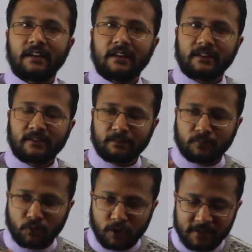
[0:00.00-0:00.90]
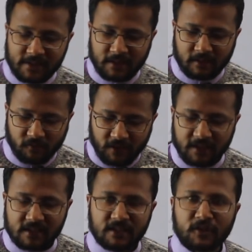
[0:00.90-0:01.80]
And we'll be seeing
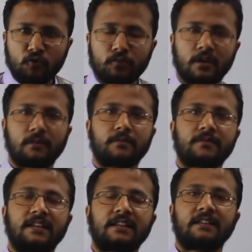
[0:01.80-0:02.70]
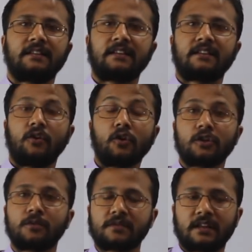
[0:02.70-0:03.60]
various new problems that
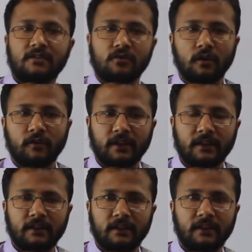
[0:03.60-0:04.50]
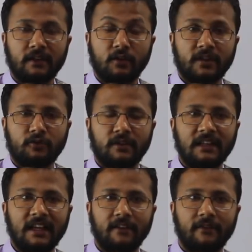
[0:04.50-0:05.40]
algorithms are solving in our day-to-day
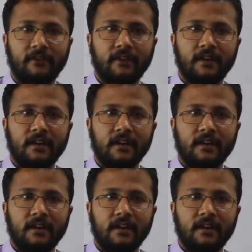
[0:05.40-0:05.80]
life.